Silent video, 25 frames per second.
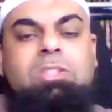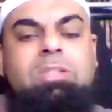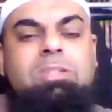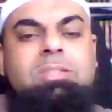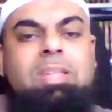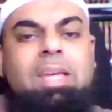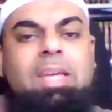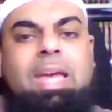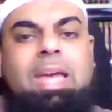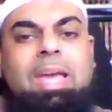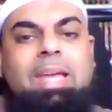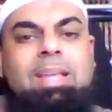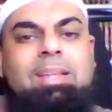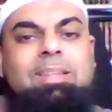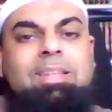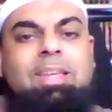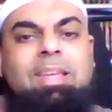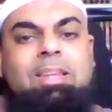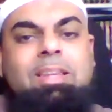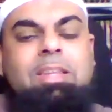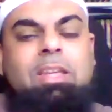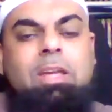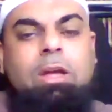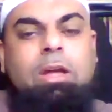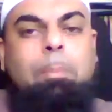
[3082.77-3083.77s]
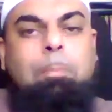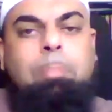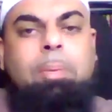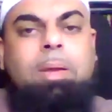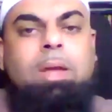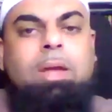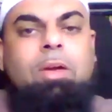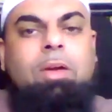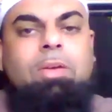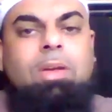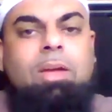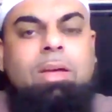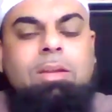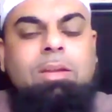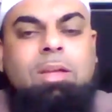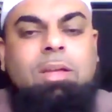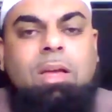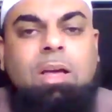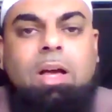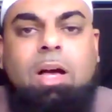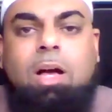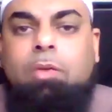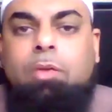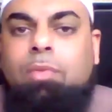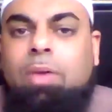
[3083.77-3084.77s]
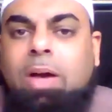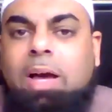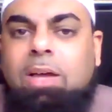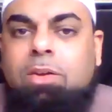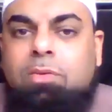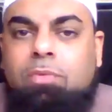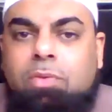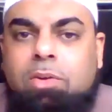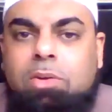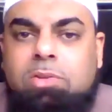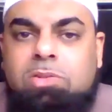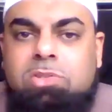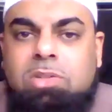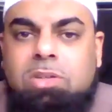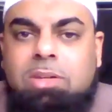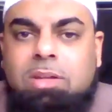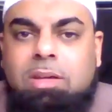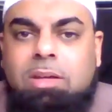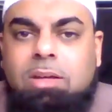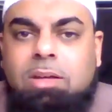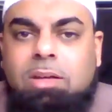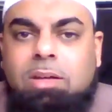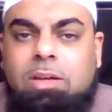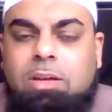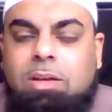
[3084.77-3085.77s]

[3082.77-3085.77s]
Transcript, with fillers: this 18 year period of adversity.